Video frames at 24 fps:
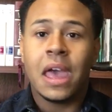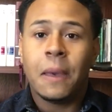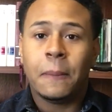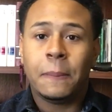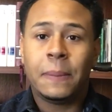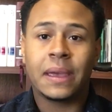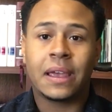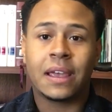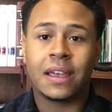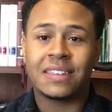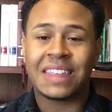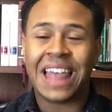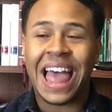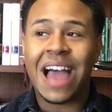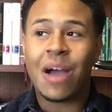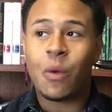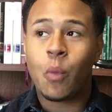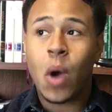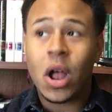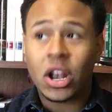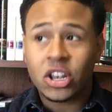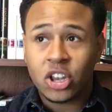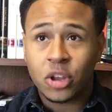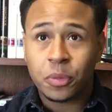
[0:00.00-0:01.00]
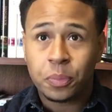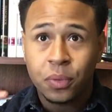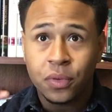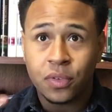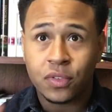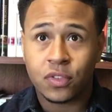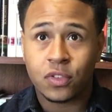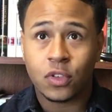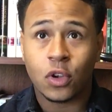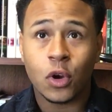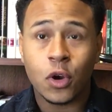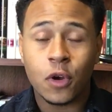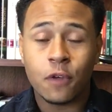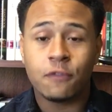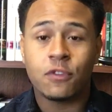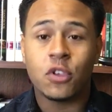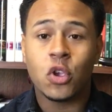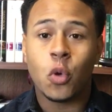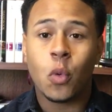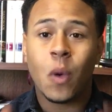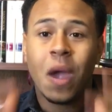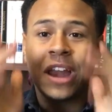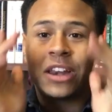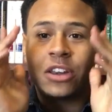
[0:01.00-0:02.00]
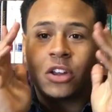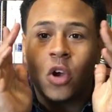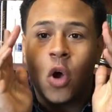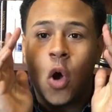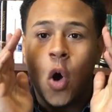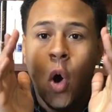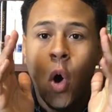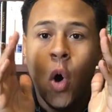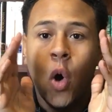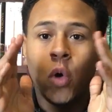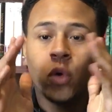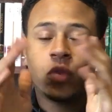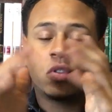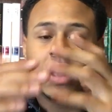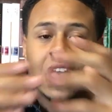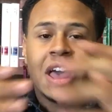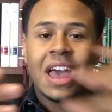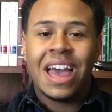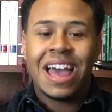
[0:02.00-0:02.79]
Because I want to preserve you and cause